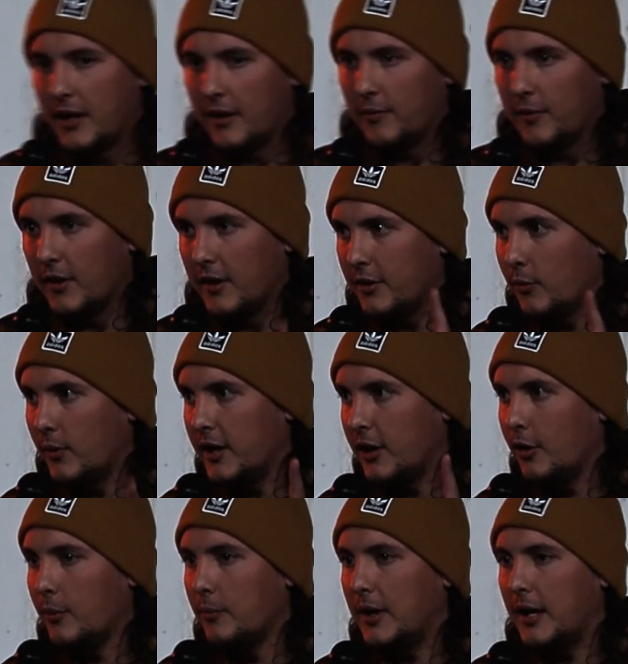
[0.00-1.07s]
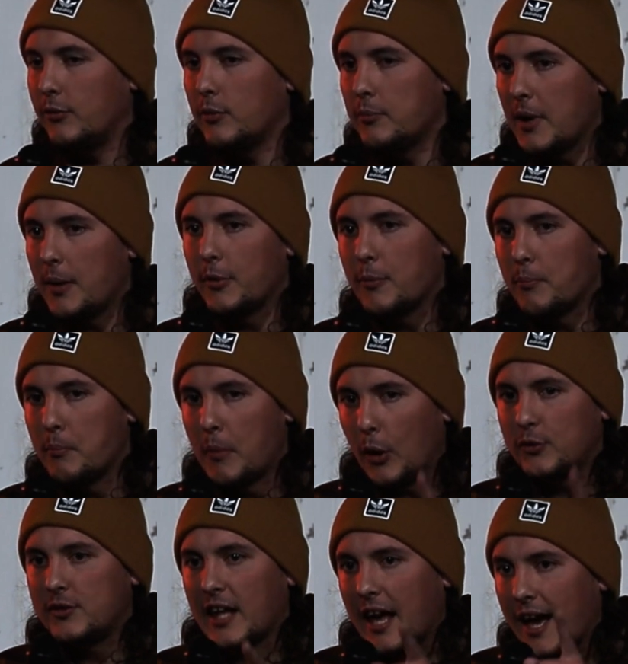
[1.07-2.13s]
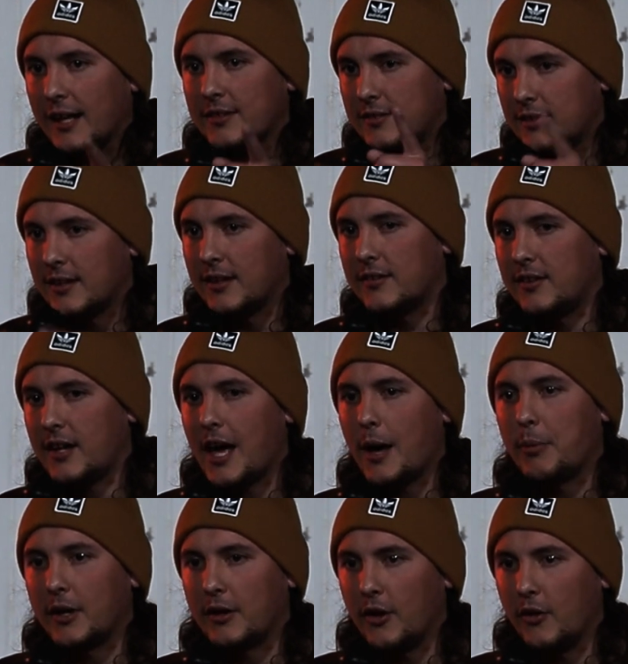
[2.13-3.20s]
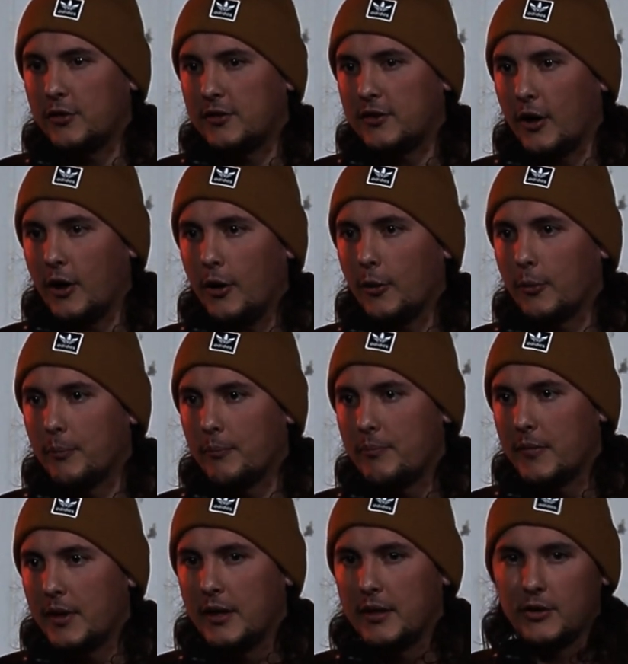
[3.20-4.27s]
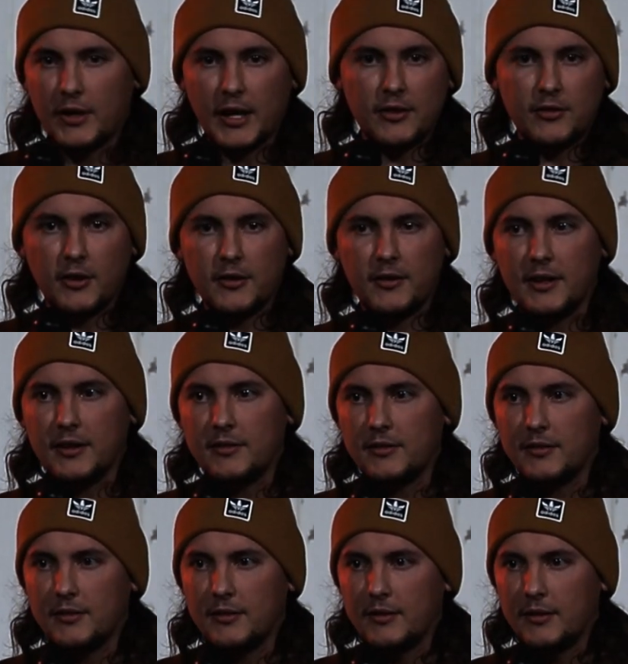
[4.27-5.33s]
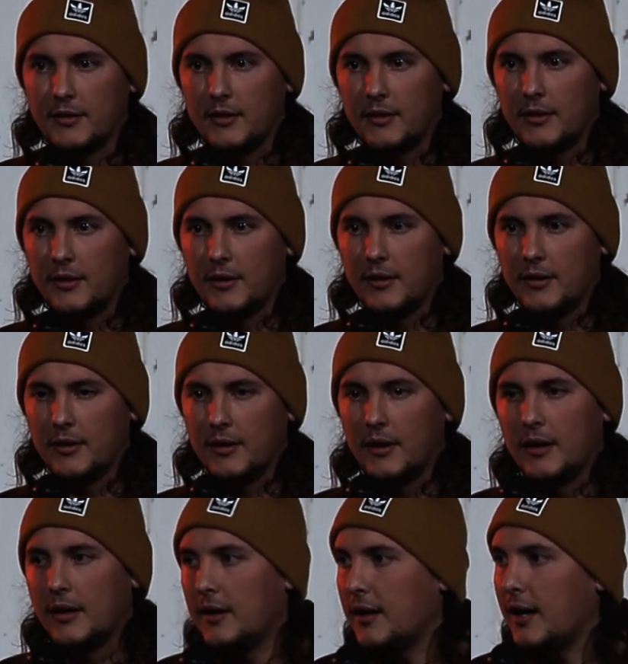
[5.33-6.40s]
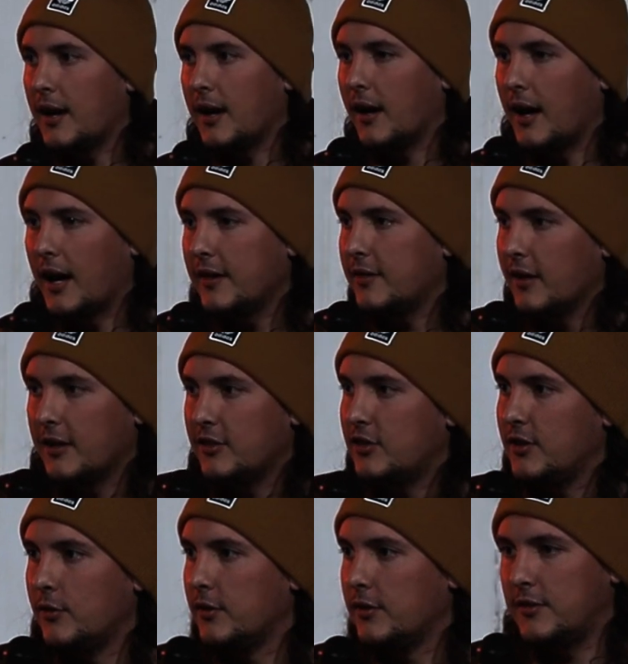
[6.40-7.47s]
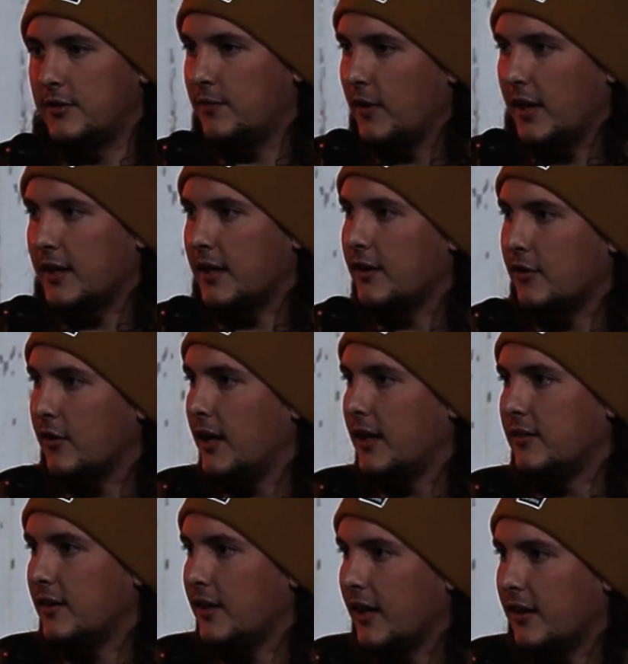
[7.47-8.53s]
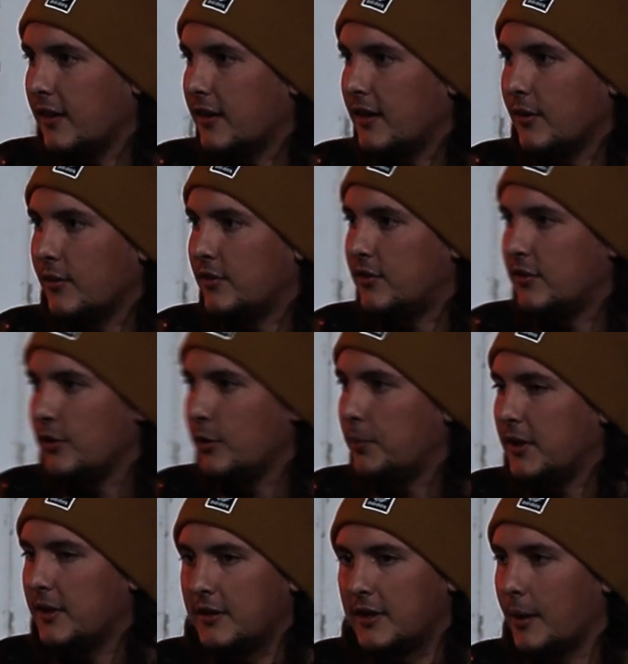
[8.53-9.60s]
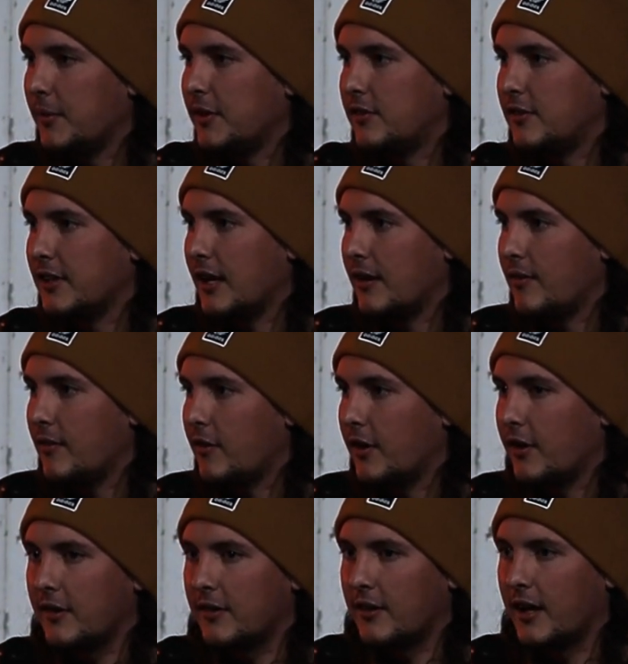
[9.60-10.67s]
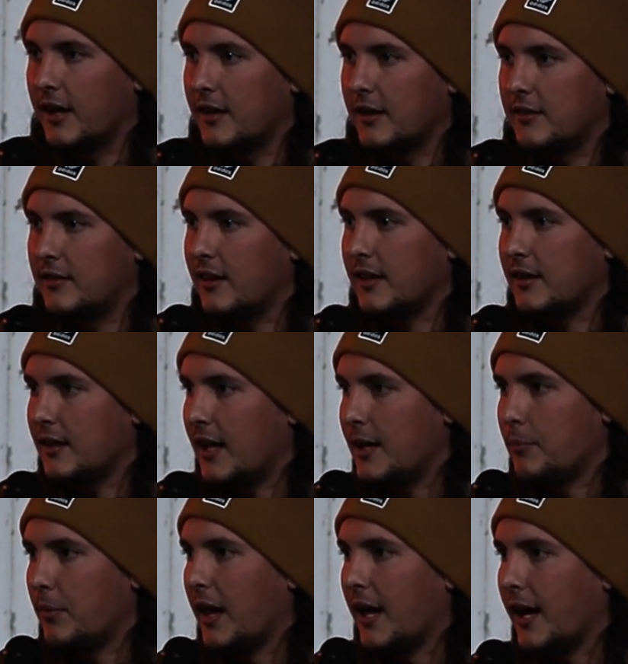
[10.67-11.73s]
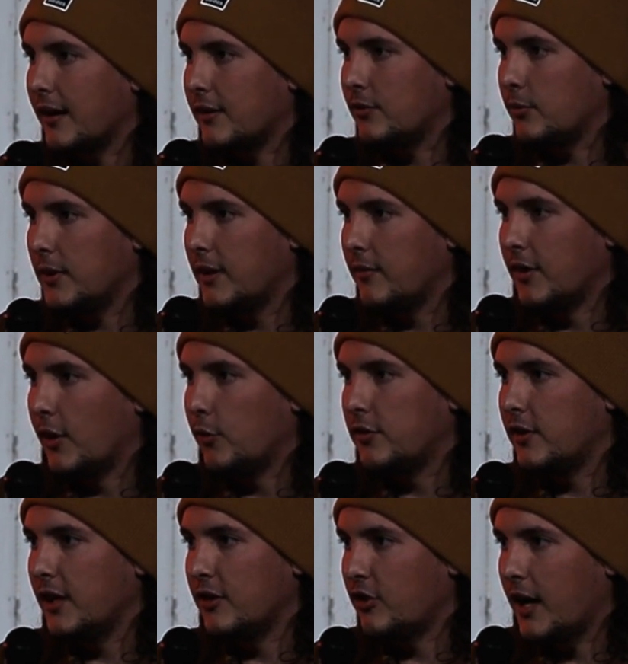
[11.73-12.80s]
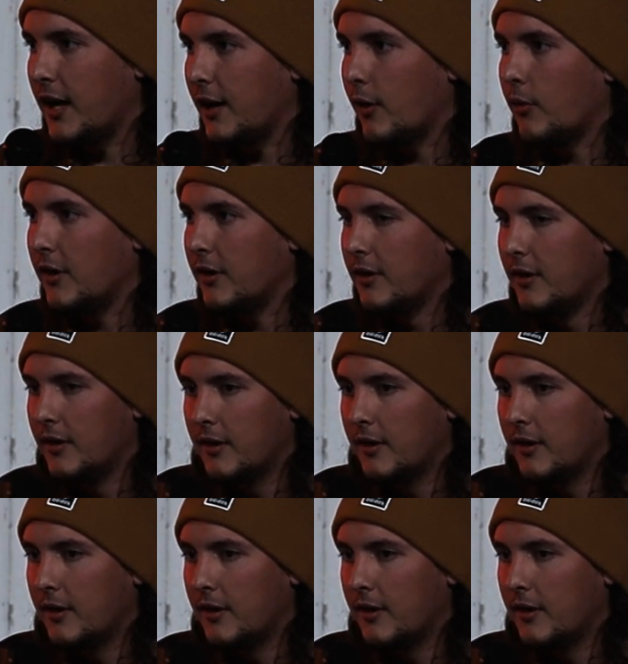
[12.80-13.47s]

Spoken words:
careful on your way home. And remember, most accidents happen close to home." You guys heard this? Yeah, I thought she was fucking crazy. I thought that was stupid, dumbest thing I've ever heard. Like, it's like 8 blocks. We live in Osage, Iowa.